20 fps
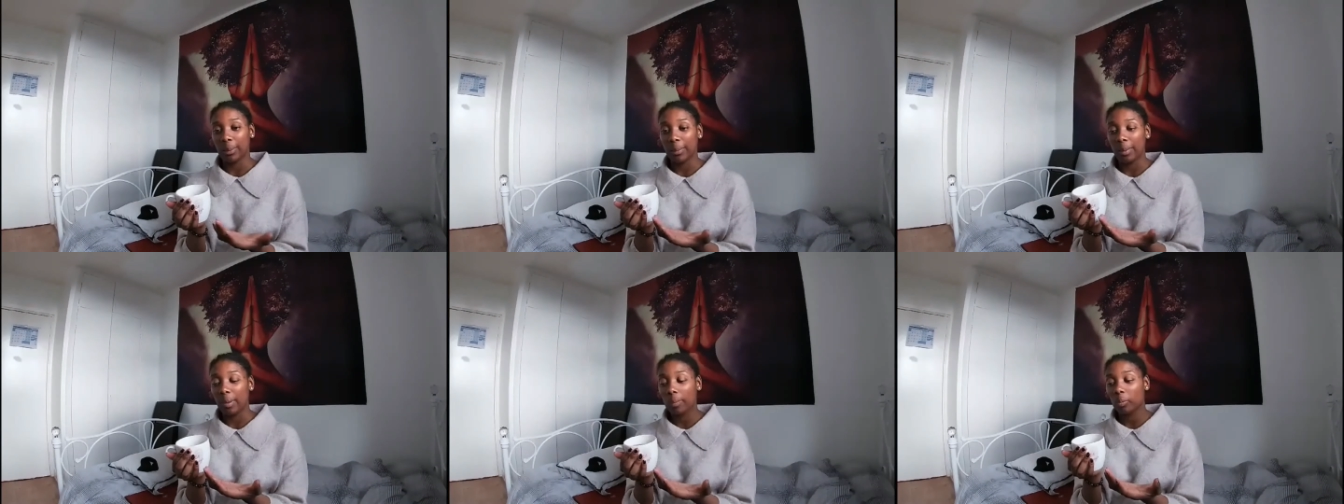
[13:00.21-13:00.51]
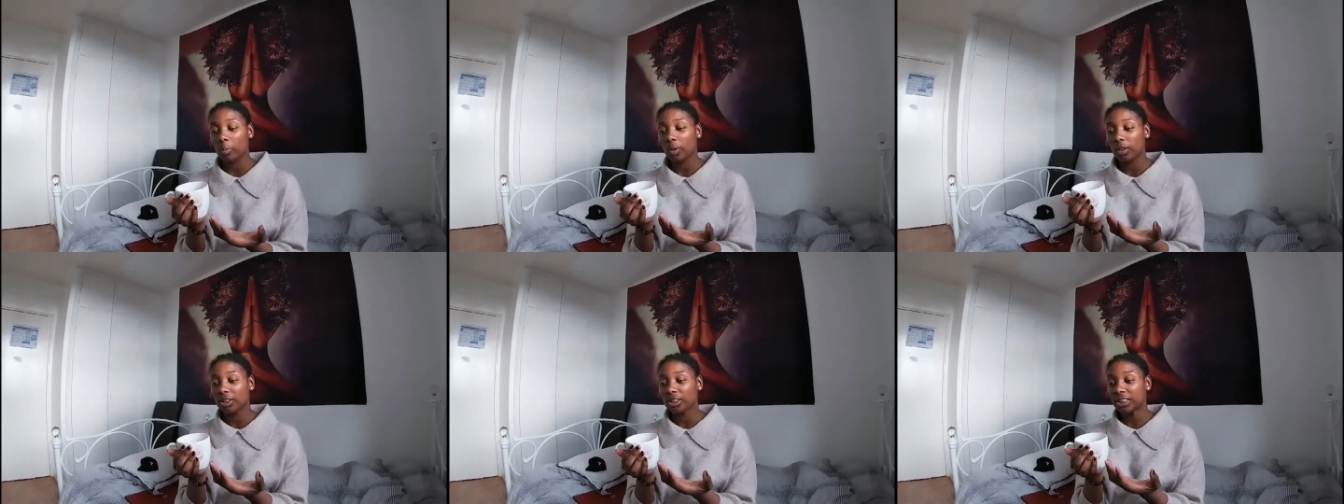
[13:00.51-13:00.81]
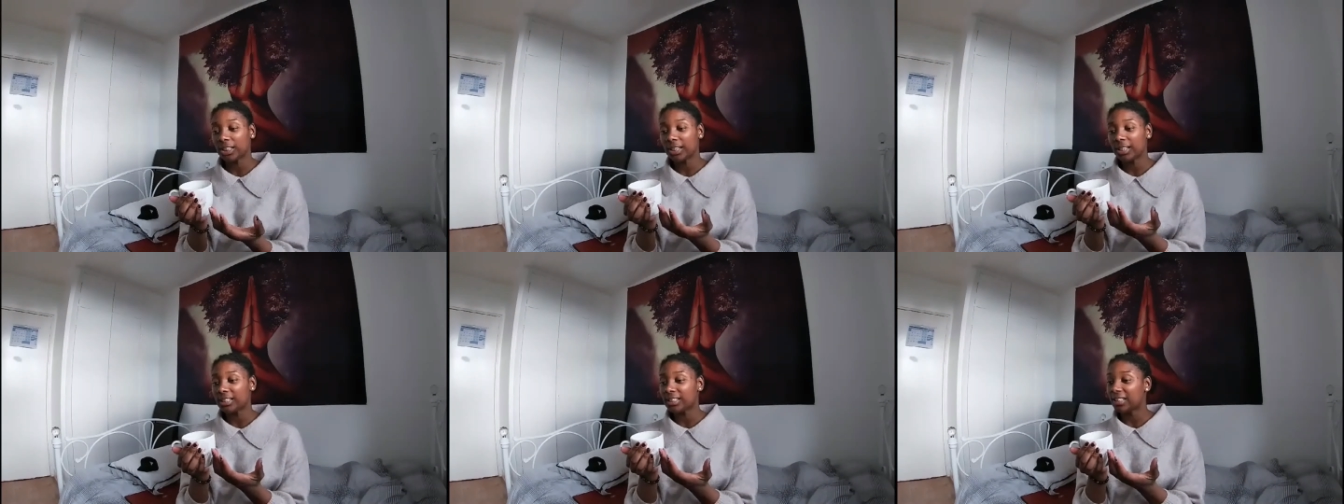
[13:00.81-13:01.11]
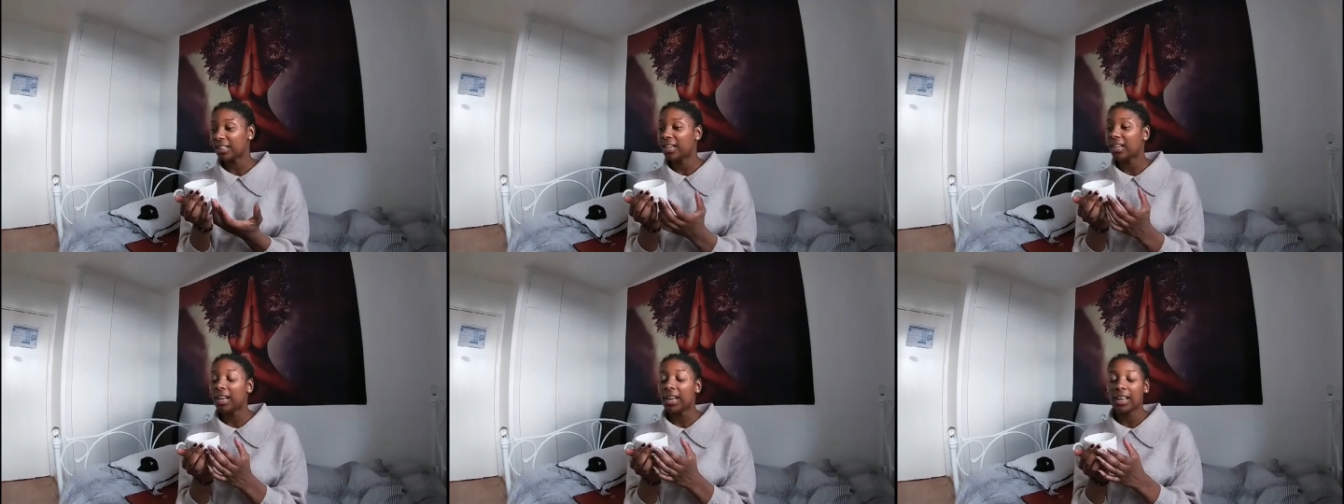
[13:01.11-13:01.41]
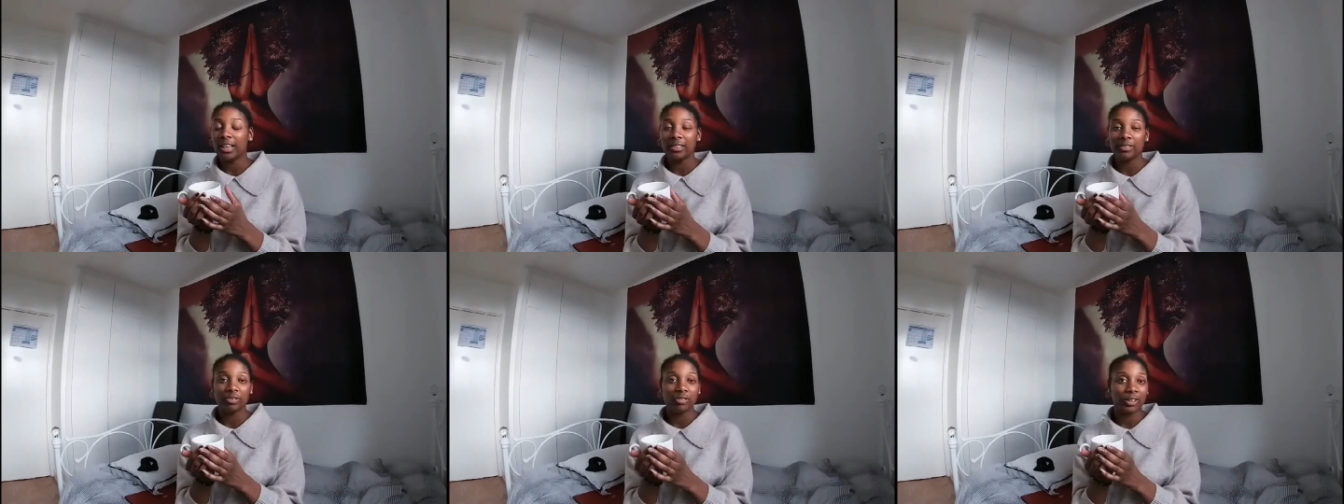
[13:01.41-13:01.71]
mum watches,
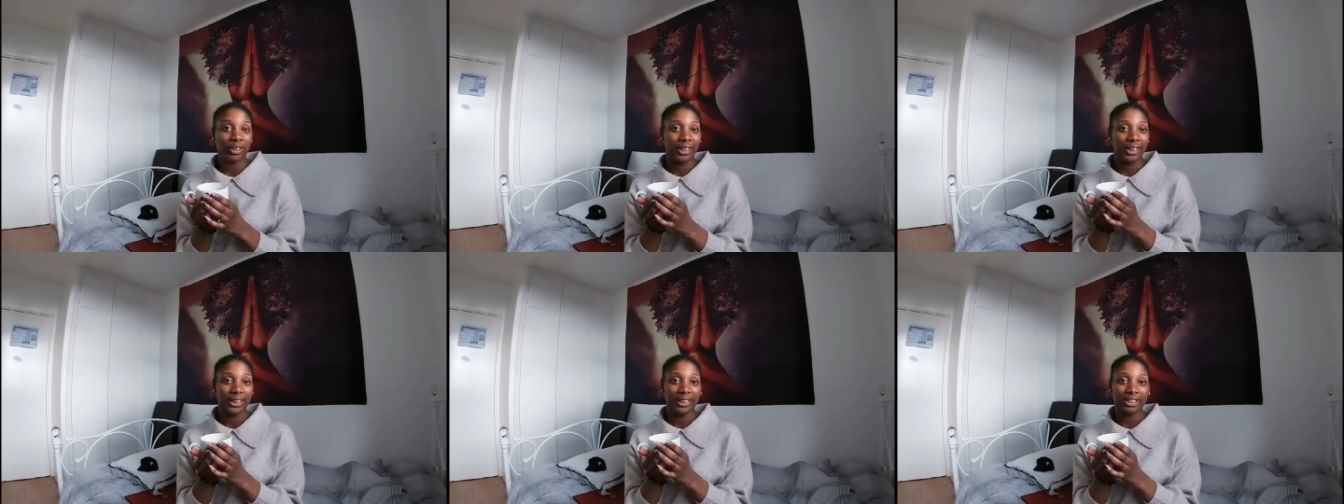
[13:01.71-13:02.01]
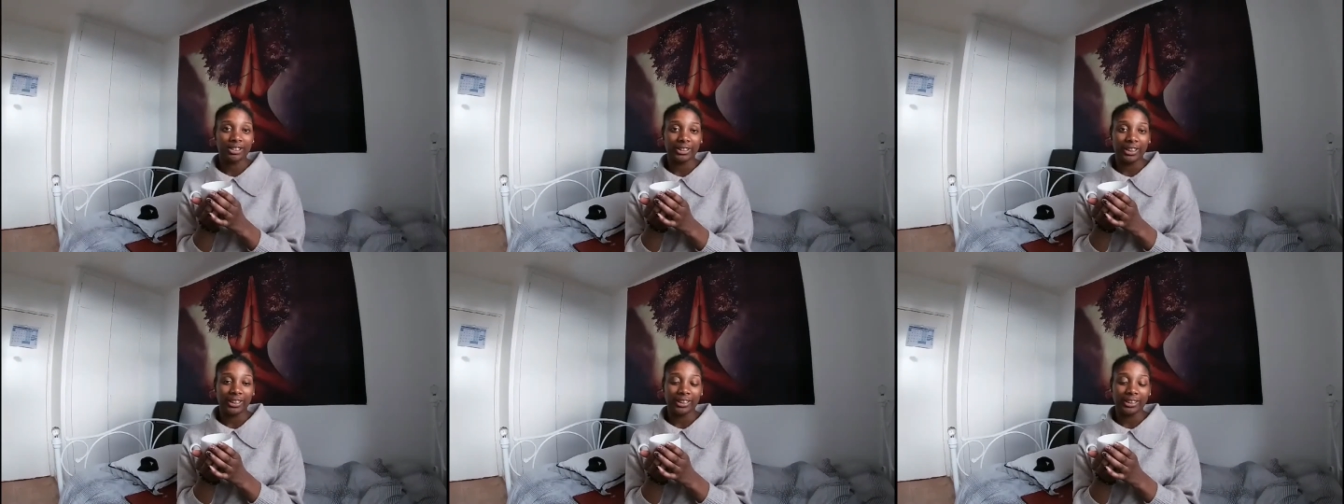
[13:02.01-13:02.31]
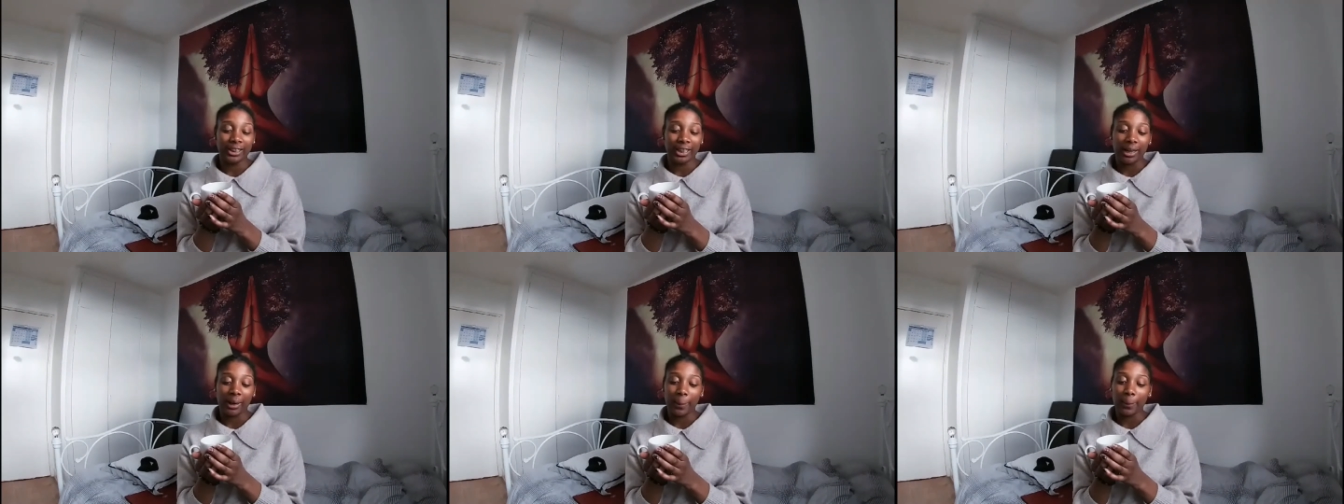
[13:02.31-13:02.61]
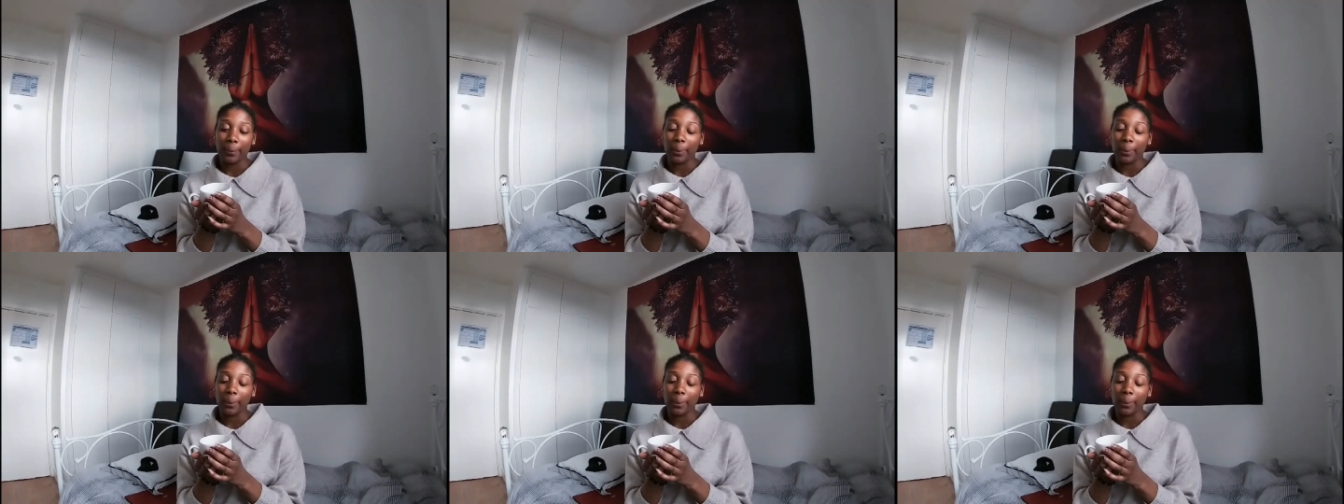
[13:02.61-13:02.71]
and it's really interesting.